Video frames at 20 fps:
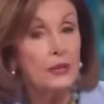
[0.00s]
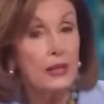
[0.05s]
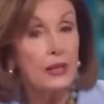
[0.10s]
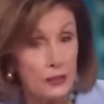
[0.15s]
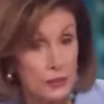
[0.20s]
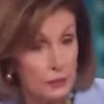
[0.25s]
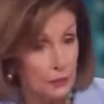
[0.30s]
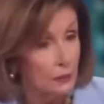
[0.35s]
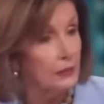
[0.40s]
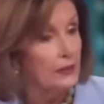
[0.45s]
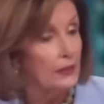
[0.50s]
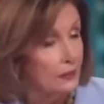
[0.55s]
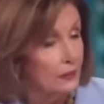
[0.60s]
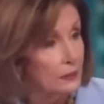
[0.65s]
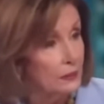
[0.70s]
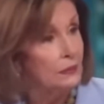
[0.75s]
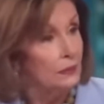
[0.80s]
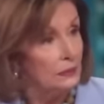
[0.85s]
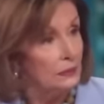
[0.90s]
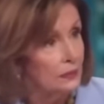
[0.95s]
Yes,
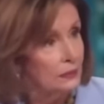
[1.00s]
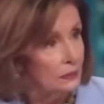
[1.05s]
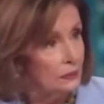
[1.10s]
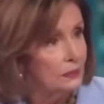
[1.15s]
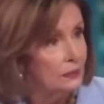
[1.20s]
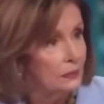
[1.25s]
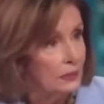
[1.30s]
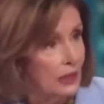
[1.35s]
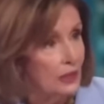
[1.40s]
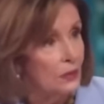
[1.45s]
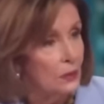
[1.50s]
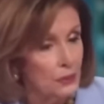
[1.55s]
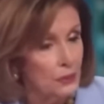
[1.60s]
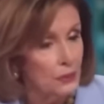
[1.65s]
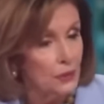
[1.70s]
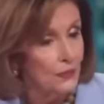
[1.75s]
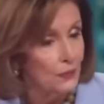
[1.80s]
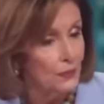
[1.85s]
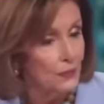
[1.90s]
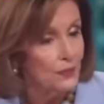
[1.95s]
I
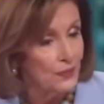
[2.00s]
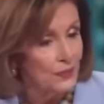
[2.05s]
hope to.